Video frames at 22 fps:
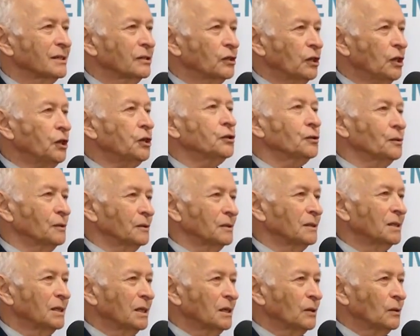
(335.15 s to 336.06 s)
tissue,
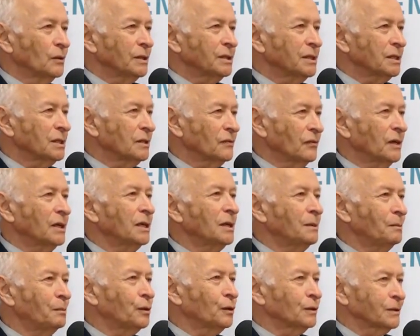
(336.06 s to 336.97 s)
which is very
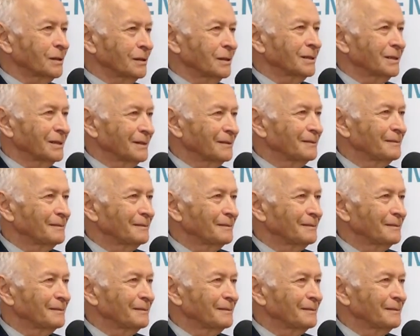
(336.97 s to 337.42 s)
important.